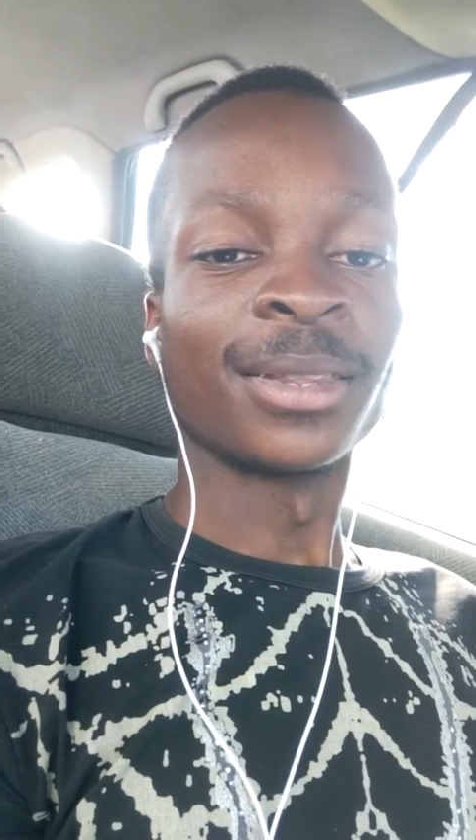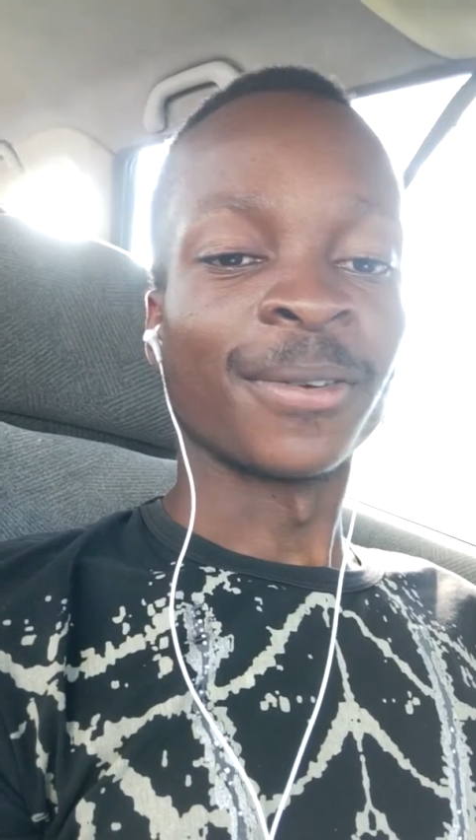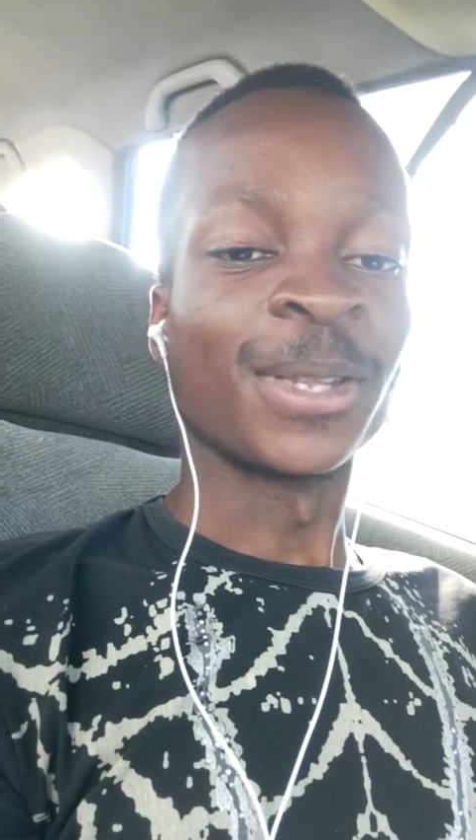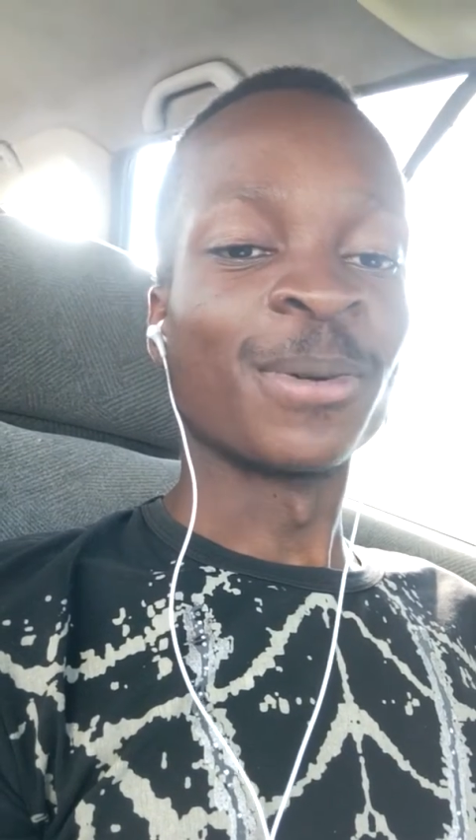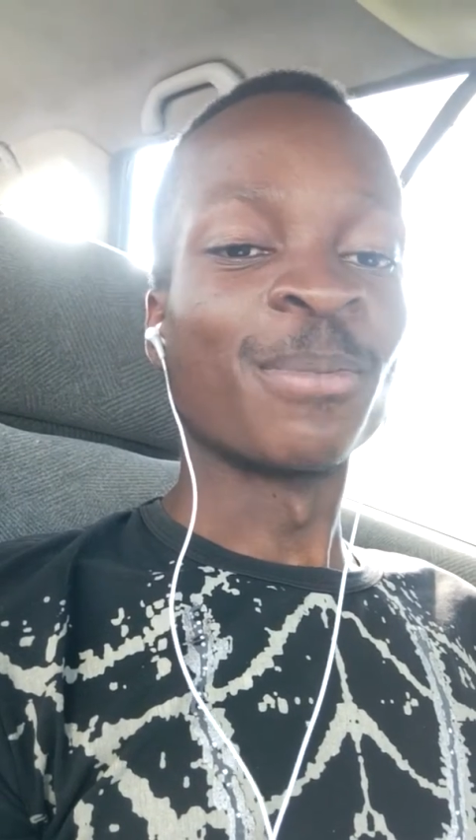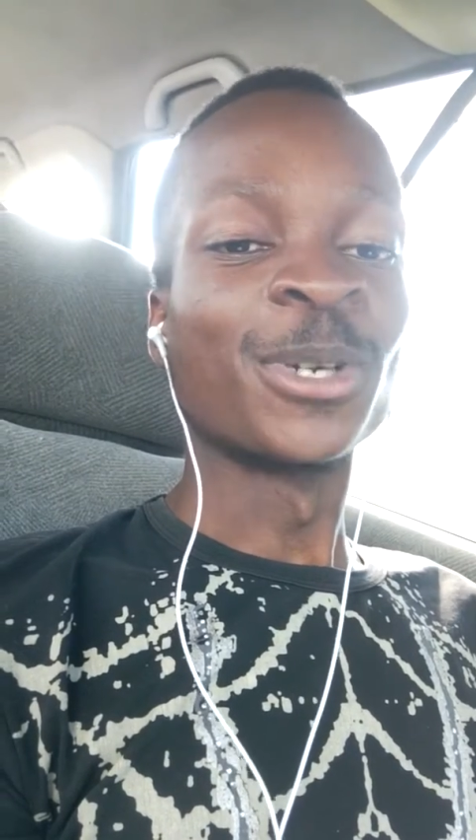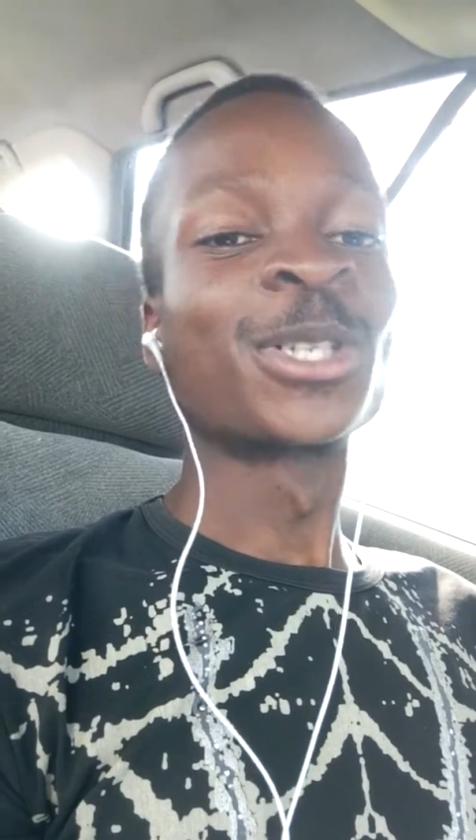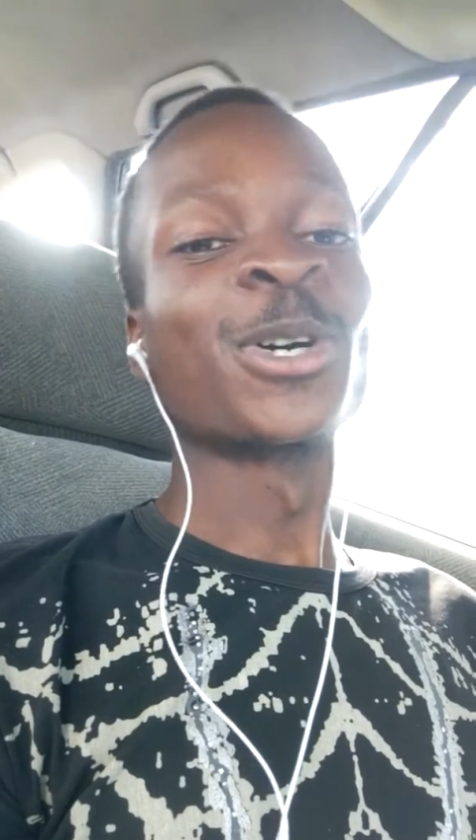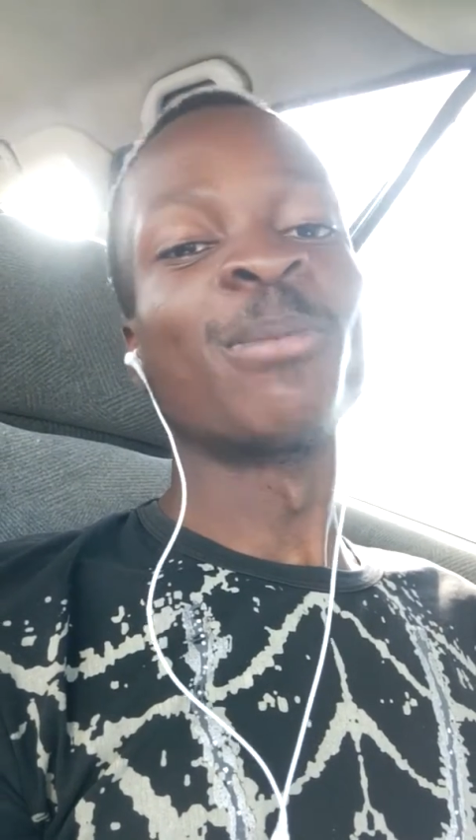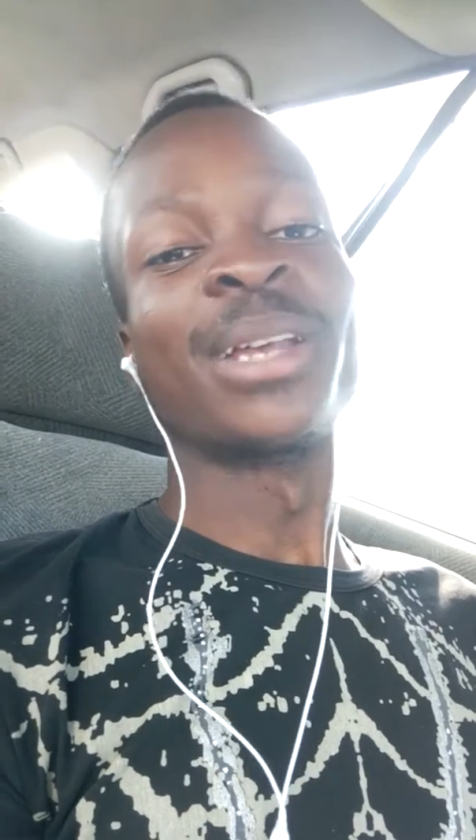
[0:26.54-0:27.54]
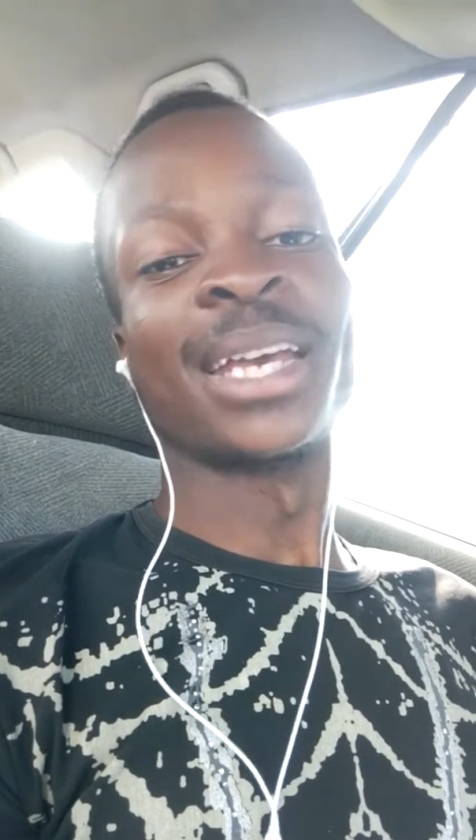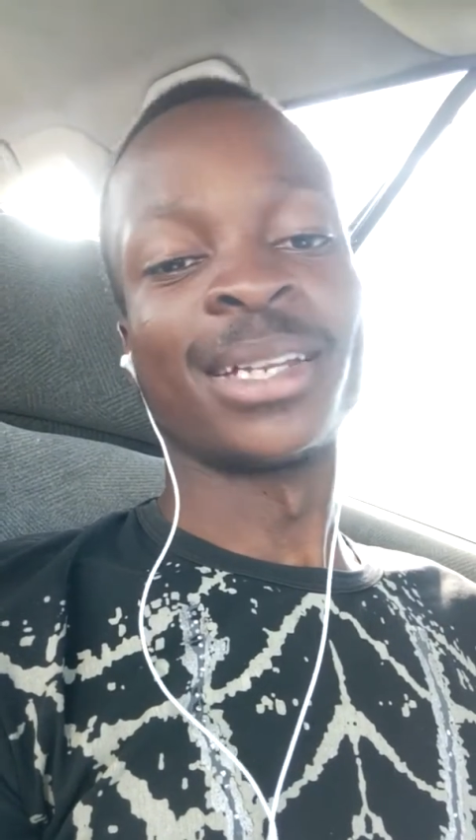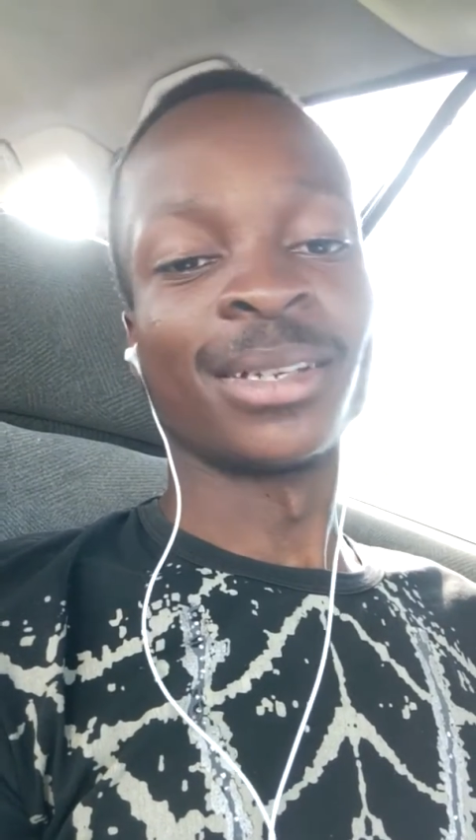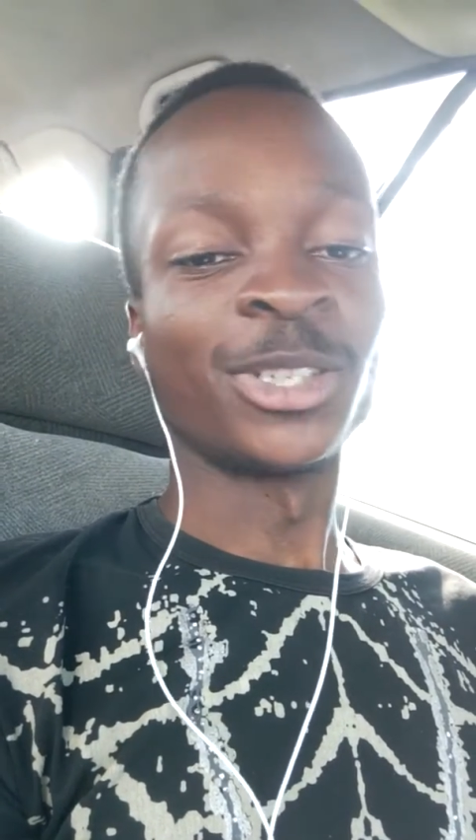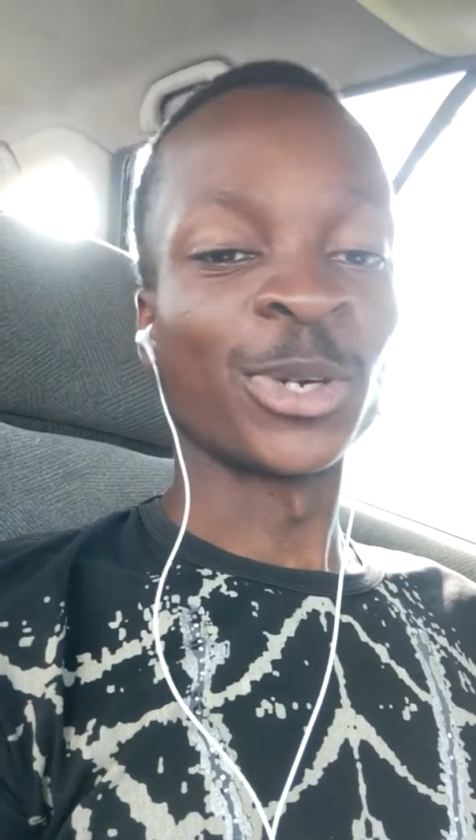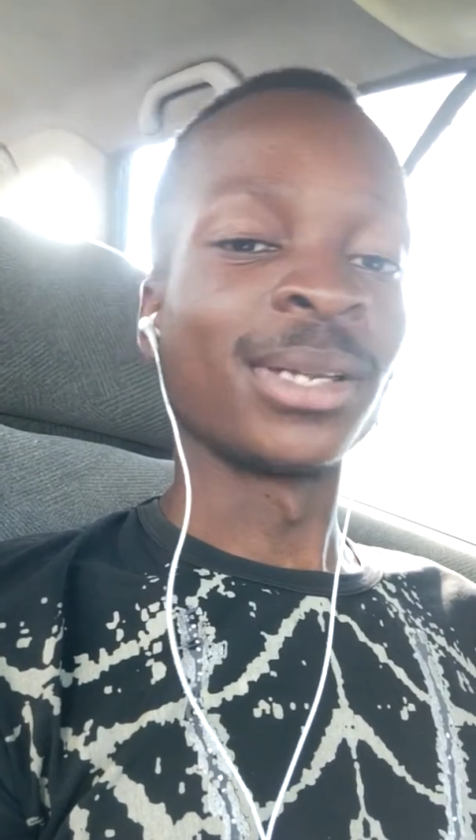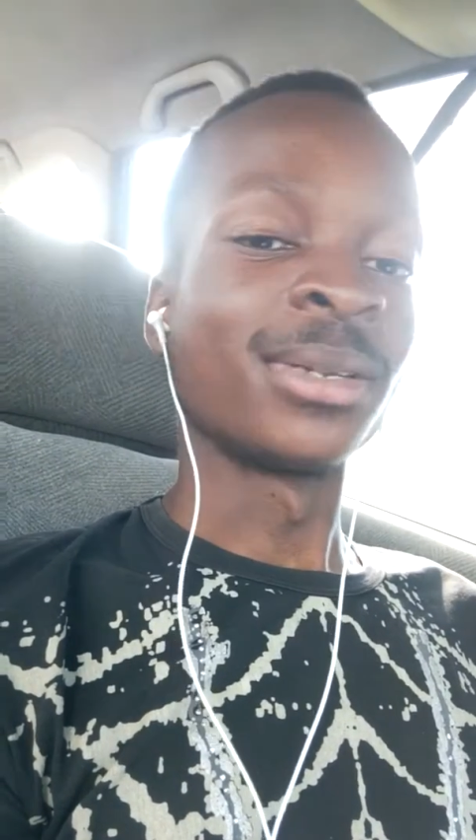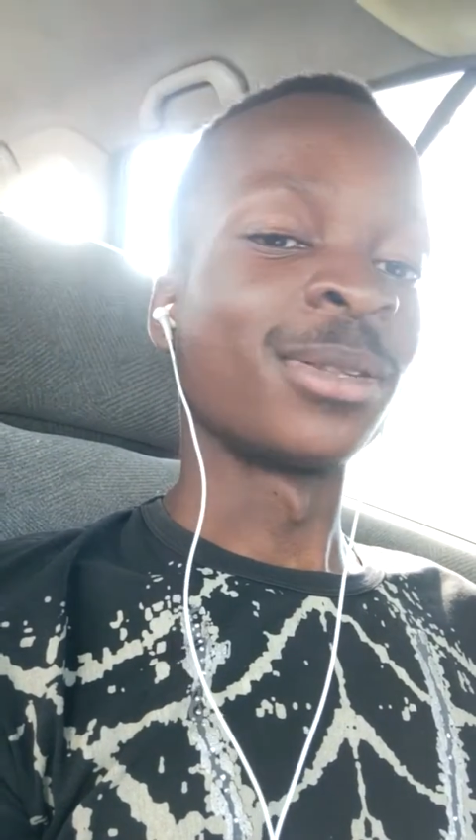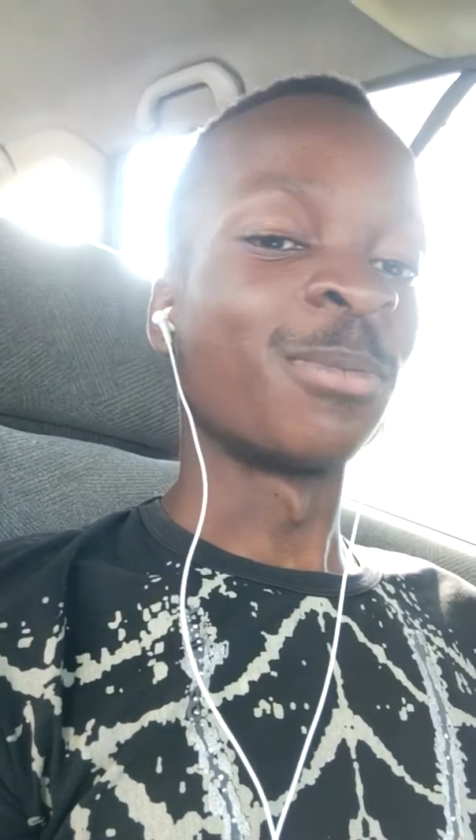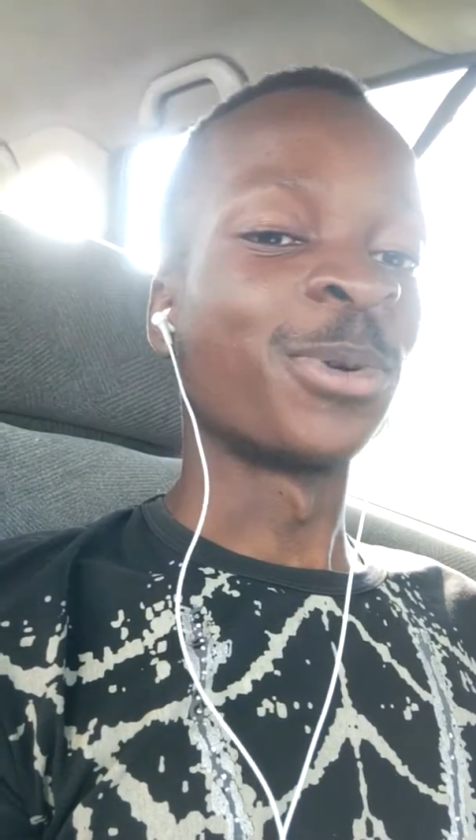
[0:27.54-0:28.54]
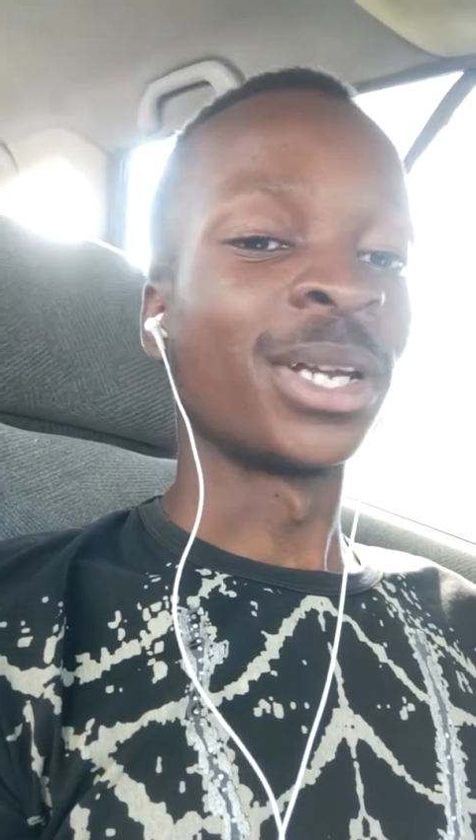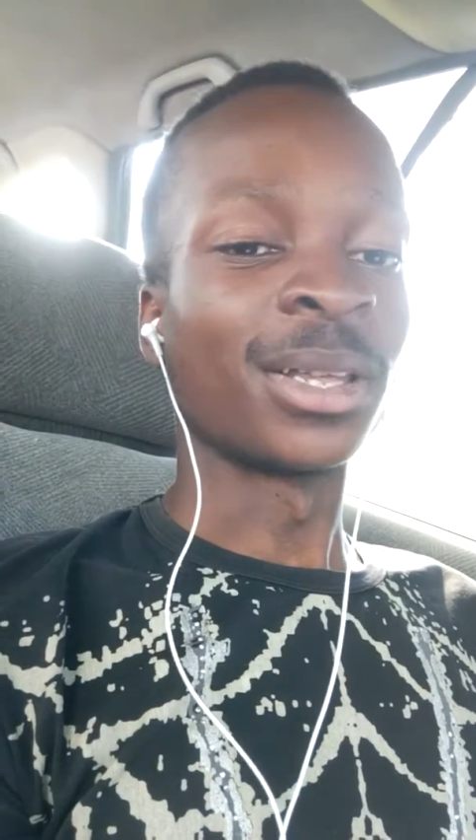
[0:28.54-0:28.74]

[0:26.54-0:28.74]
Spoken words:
rather most complicated joint in the body,